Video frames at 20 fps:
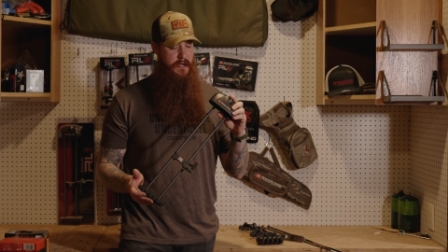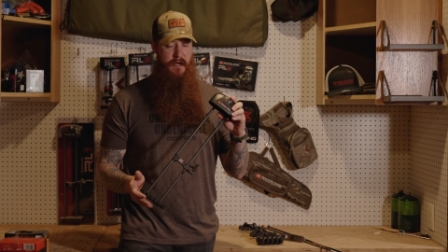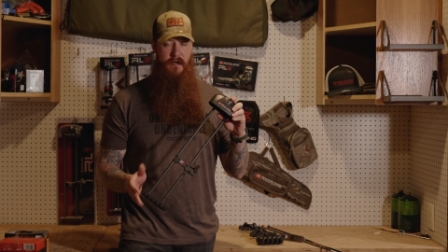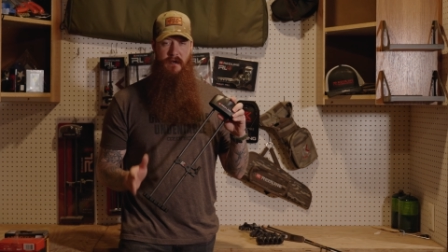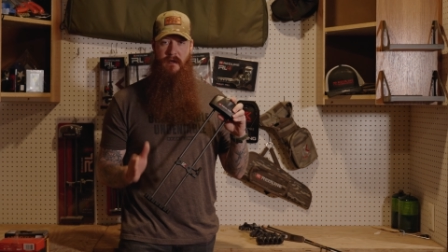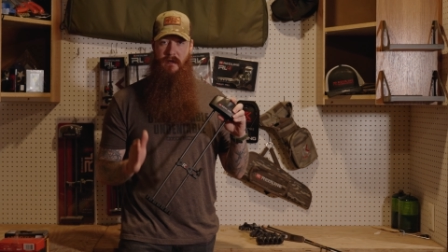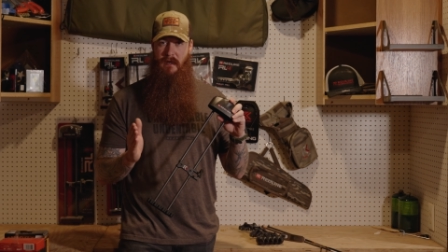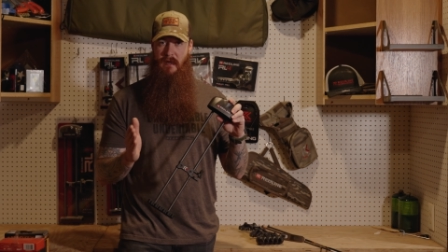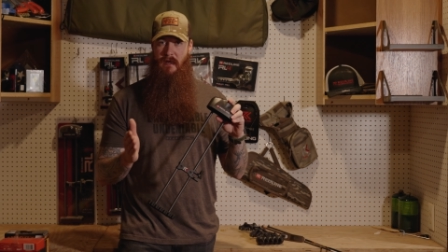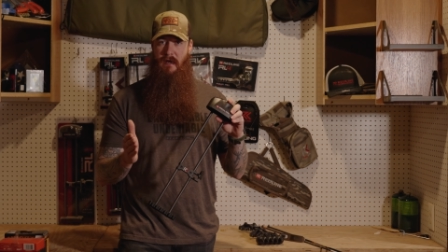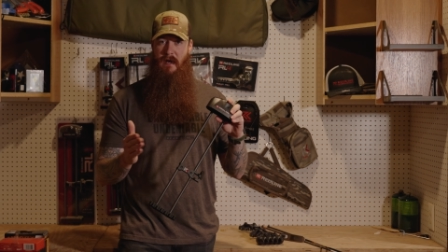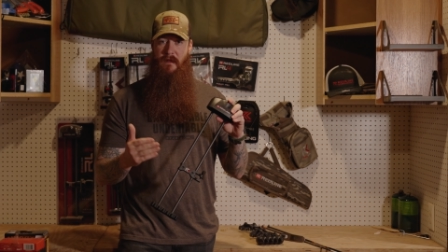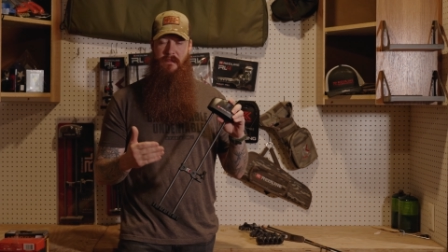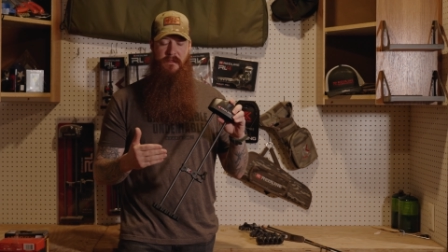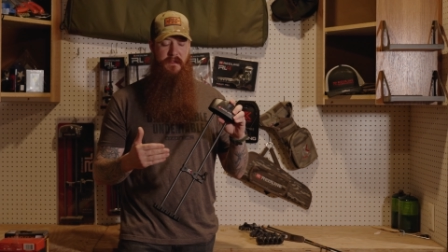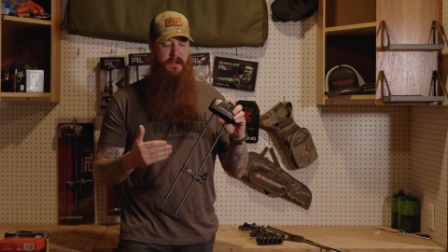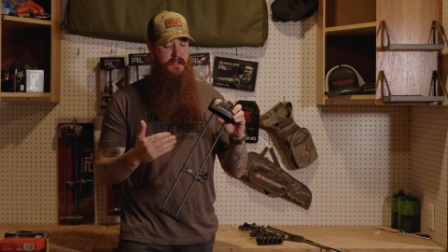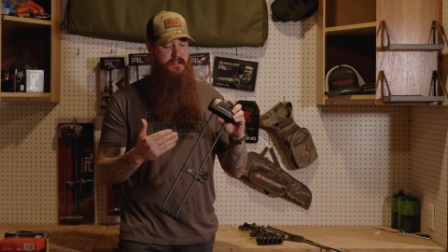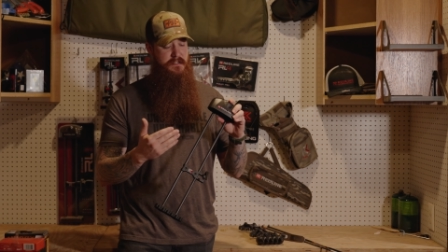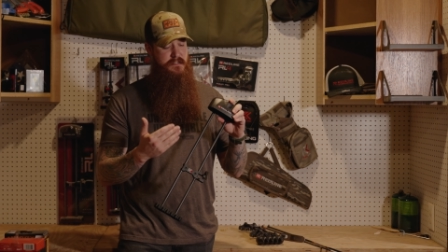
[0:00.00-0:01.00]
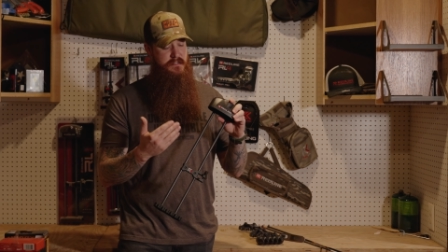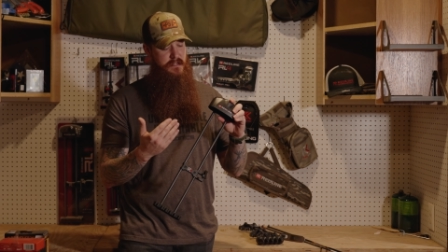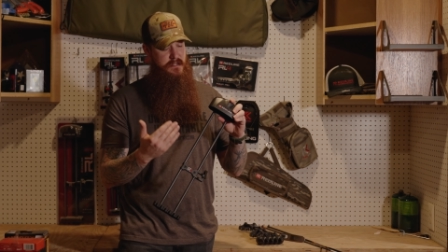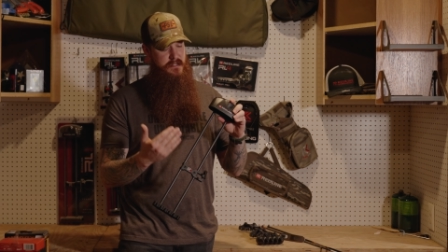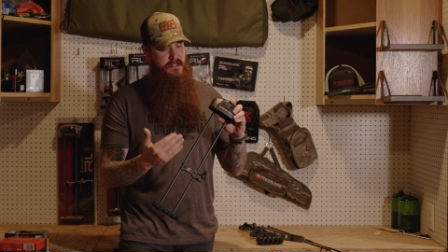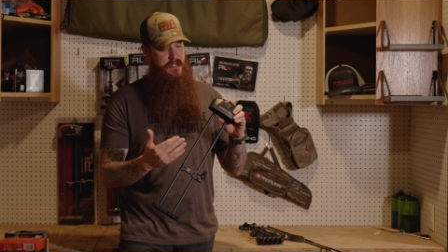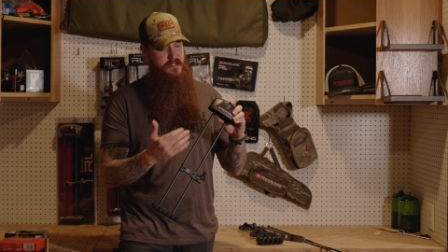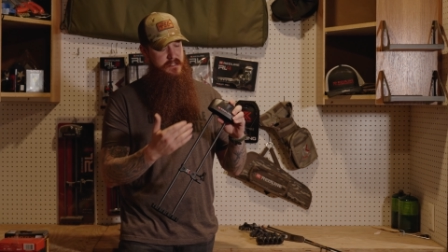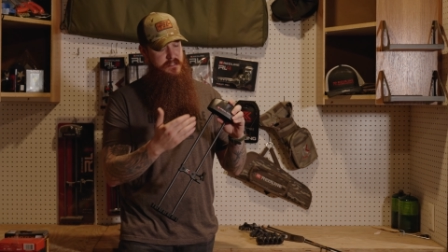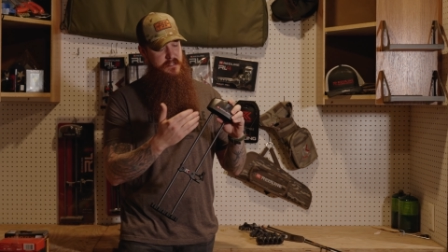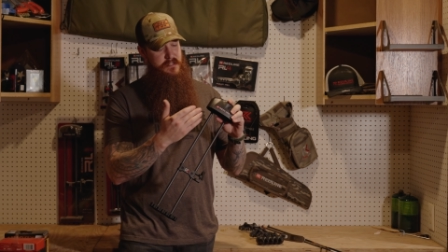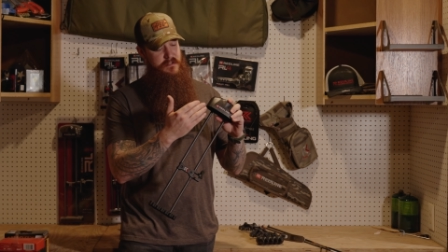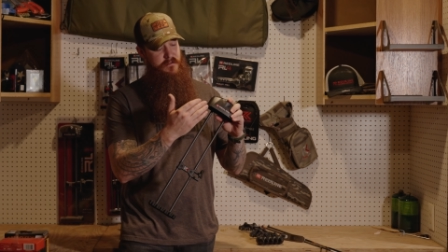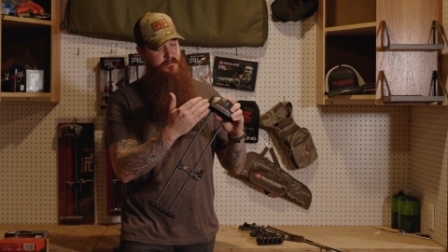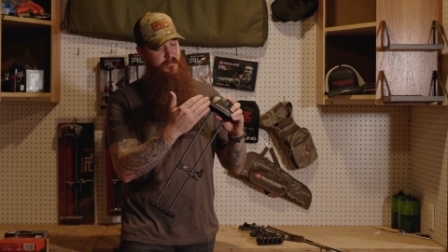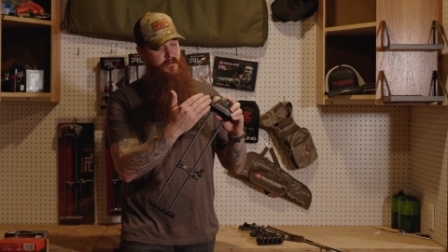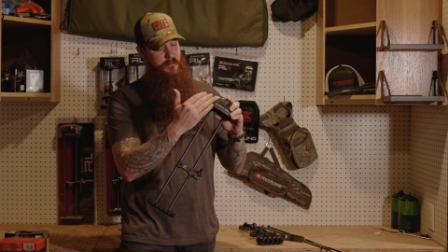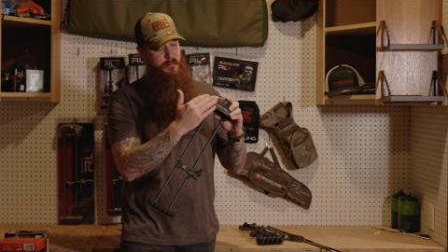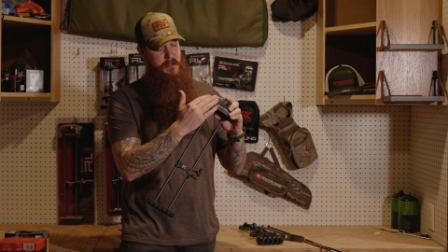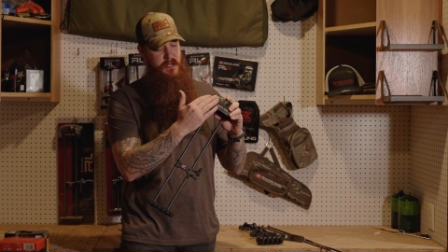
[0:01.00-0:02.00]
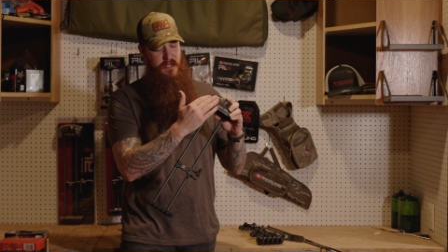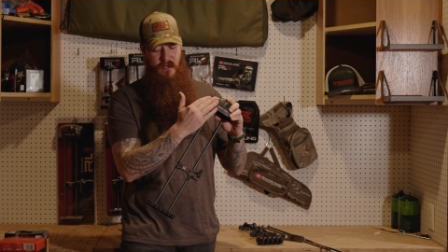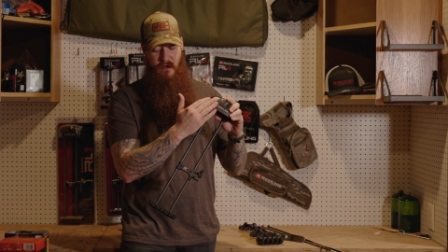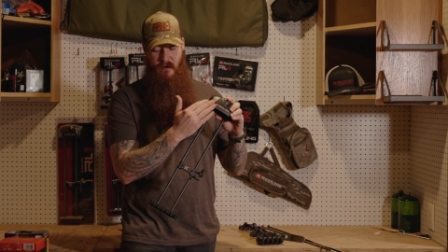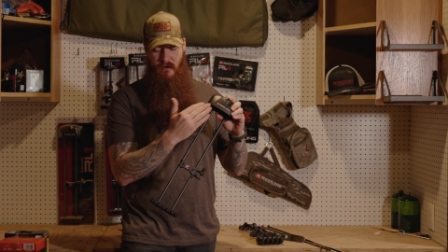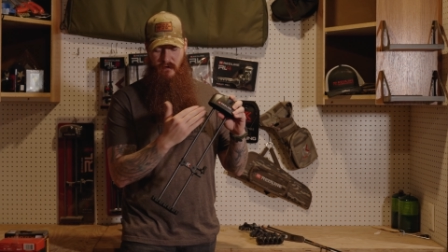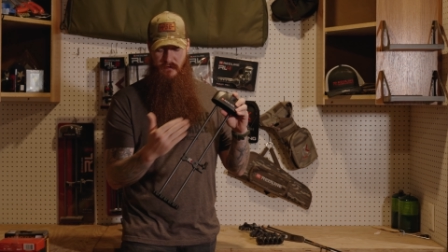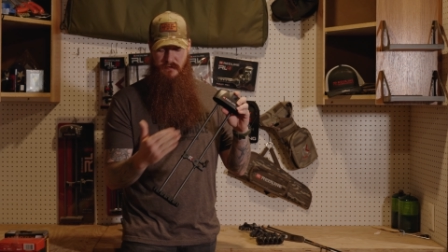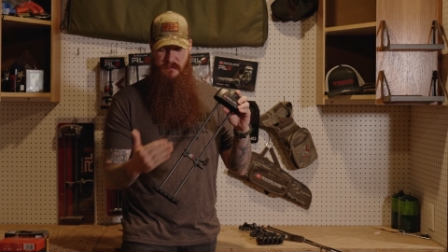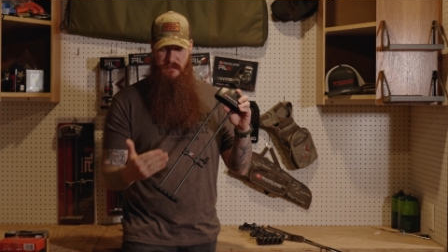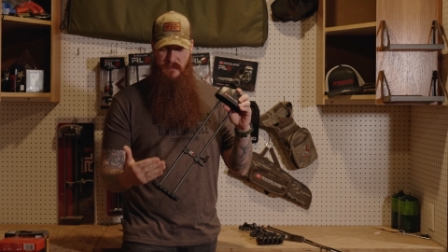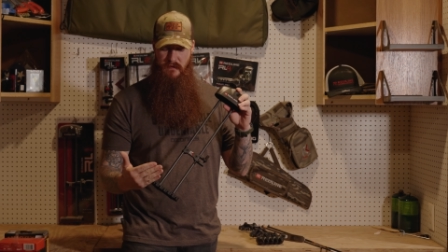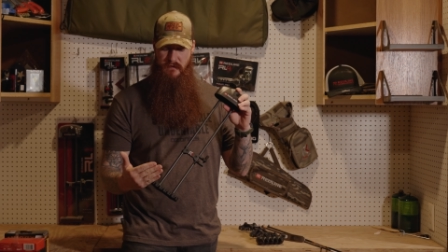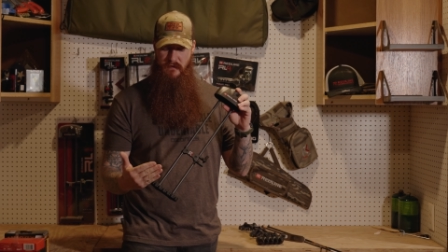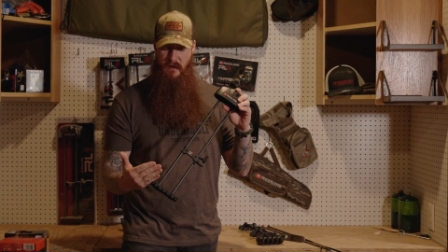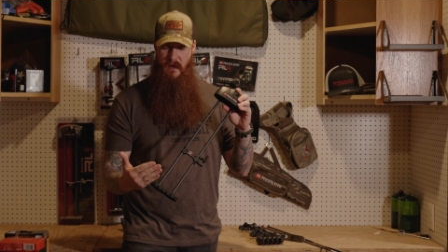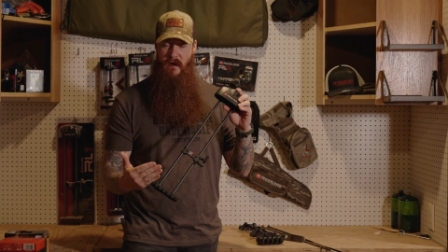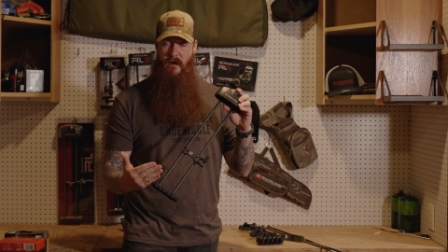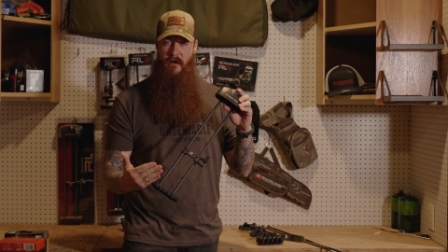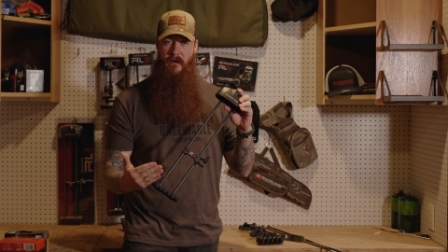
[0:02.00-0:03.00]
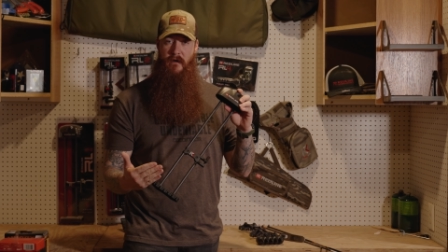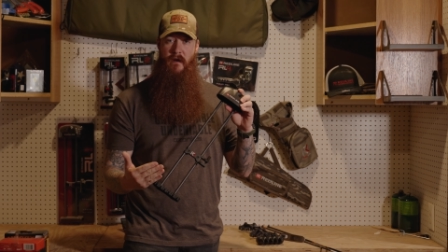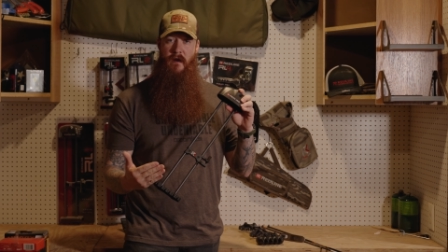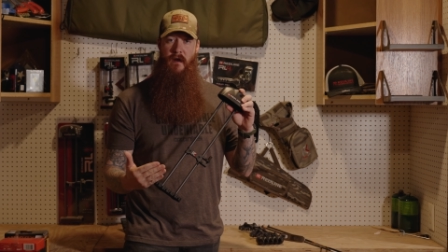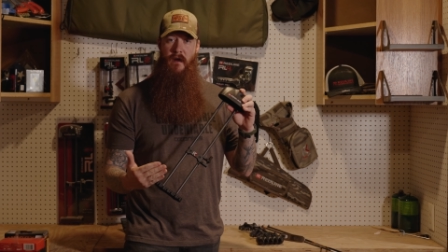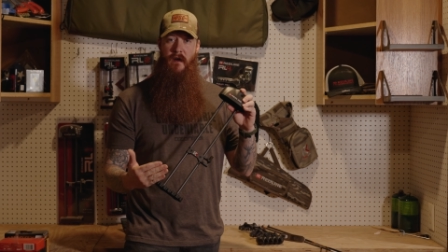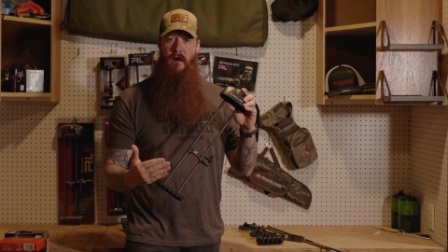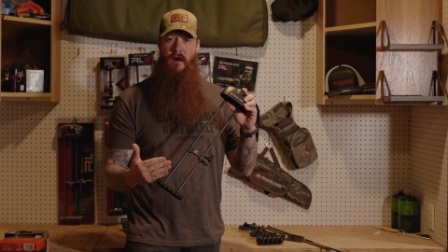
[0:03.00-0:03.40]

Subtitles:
And again, I think it's the distance from here to there